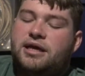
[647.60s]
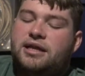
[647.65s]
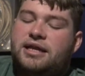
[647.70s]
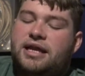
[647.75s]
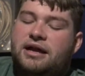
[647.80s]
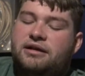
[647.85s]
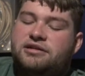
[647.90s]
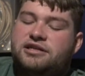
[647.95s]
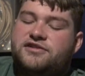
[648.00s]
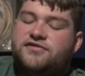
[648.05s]

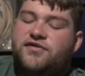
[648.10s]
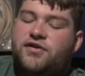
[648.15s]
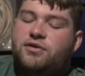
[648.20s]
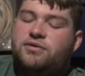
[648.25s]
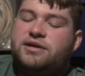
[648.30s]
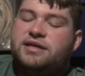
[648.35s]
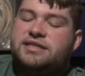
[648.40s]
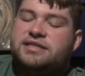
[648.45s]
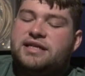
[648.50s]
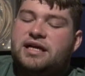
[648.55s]
Now just
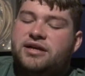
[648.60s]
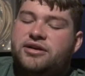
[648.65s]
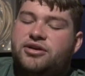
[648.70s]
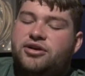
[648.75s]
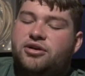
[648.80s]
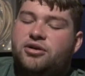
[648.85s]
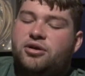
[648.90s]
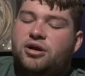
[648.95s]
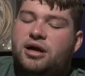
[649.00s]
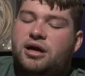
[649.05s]
focus on
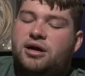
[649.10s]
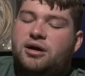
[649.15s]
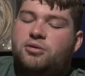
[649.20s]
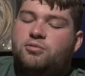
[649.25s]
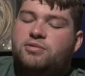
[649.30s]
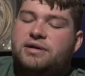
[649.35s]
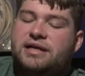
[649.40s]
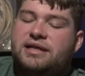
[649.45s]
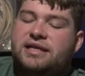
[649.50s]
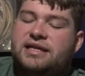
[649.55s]
your uh,
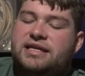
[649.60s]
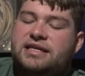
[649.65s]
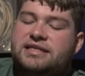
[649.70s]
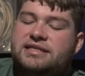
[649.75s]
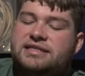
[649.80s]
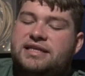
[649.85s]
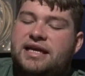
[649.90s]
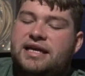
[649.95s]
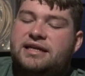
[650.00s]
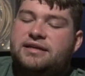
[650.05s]
will and
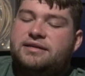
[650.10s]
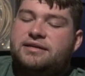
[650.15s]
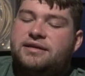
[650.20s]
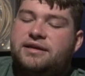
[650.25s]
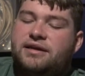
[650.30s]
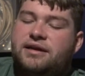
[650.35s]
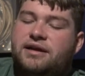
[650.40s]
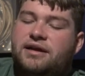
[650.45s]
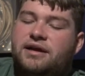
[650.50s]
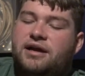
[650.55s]
intent.
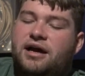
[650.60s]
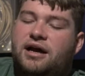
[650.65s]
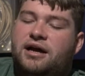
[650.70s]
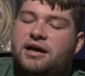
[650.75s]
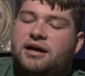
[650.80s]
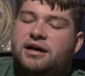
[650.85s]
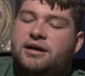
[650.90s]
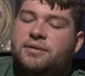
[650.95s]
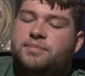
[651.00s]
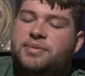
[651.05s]

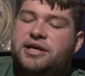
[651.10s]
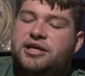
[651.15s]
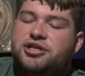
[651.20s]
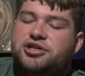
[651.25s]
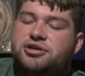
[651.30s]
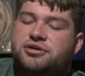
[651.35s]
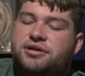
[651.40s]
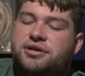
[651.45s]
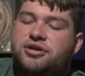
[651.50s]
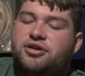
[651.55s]
Uh,
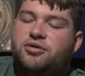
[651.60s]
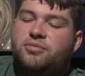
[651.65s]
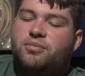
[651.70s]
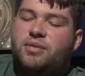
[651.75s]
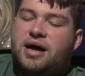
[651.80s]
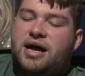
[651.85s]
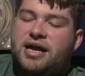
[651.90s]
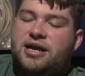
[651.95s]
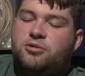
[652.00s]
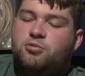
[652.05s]
picture in your
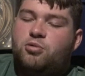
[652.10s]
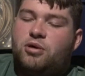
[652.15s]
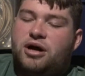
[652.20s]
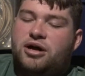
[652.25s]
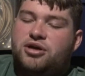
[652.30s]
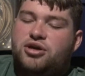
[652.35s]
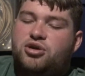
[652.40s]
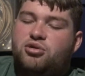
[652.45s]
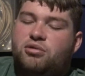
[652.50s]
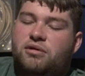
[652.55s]
mind
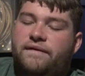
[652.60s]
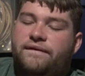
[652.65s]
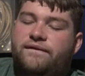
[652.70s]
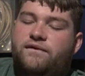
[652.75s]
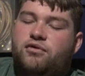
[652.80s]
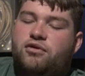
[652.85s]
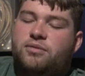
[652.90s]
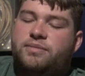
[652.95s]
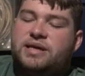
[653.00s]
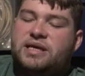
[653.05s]
while you are
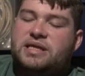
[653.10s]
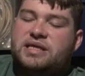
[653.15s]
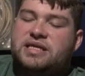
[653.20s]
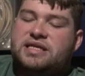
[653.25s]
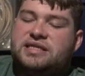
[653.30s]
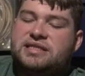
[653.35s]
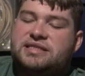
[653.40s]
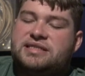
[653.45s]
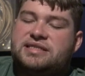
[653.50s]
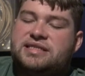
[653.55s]
forming
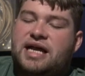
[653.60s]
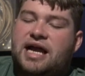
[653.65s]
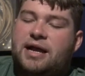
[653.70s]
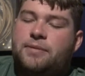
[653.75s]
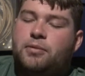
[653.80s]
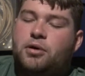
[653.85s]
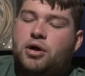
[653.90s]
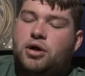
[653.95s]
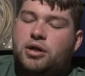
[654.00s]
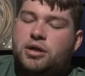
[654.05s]
this
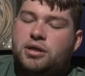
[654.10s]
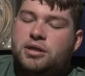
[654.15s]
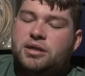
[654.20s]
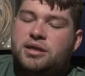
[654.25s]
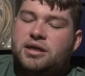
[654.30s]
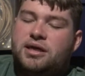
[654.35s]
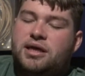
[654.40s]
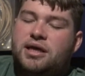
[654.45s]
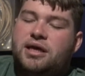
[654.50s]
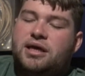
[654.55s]
psiball
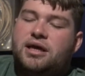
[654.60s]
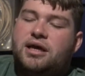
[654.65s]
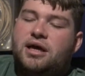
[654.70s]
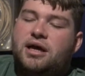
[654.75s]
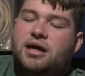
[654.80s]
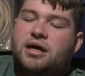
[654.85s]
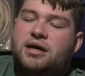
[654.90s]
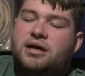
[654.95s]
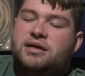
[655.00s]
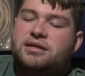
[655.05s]

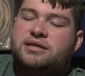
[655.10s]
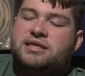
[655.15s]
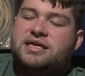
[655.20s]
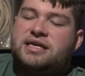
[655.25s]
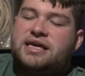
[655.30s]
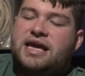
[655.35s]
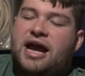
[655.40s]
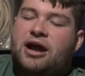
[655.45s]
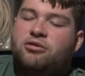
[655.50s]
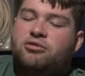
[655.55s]
uh,
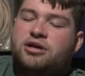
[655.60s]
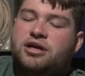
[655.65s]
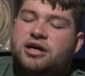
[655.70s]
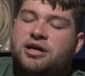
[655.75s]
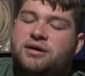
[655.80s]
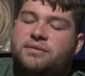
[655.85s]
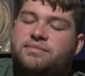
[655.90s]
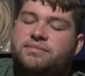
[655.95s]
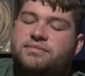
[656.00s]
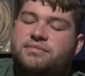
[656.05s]
the
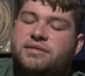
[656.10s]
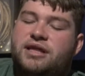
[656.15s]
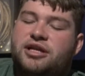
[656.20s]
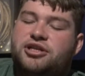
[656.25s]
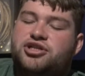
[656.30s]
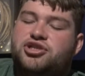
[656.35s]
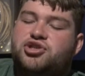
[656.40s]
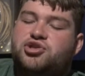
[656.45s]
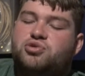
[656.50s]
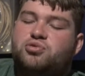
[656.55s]
outcome
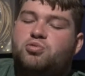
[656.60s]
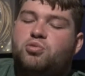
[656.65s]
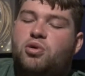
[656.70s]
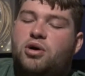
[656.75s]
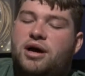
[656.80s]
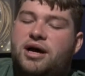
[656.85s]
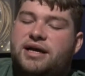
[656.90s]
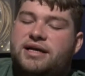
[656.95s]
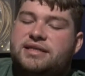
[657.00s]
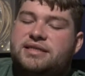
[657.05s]
that you
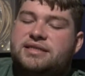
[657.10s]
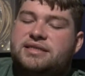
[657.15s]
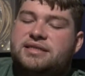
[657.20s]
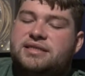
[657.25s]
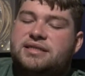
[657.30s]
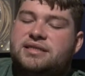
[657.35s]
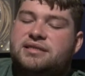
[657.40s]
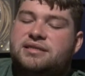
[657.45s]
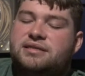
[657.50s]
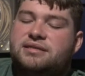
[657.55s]

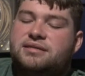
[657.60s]
want.